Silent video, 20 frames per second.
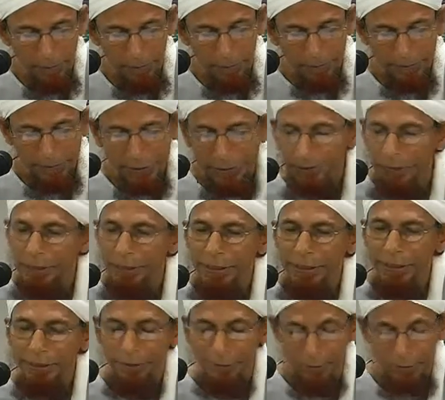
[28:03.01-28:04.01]
but a
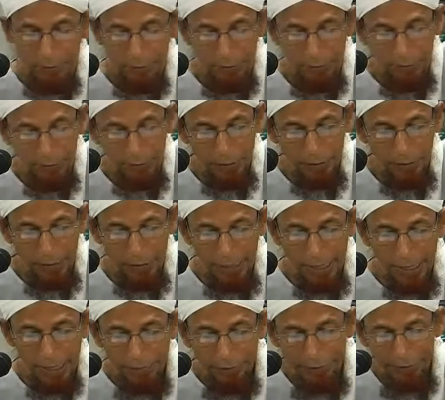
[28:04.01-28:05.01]
deed
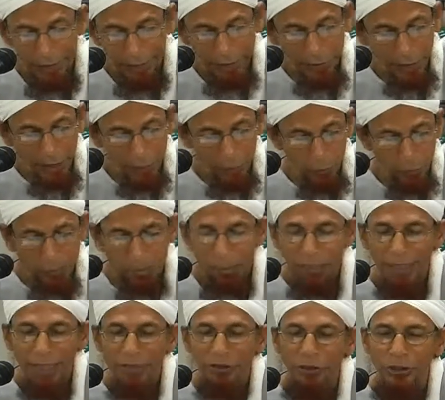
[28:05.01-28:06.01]
done with
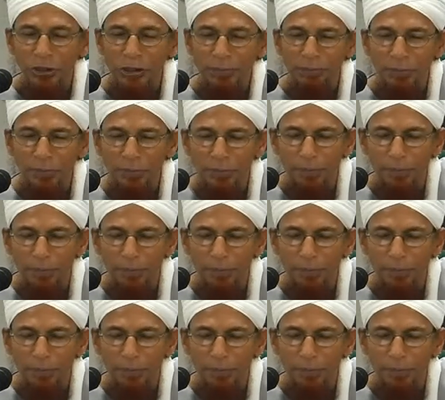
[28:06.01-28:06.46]
pleasure,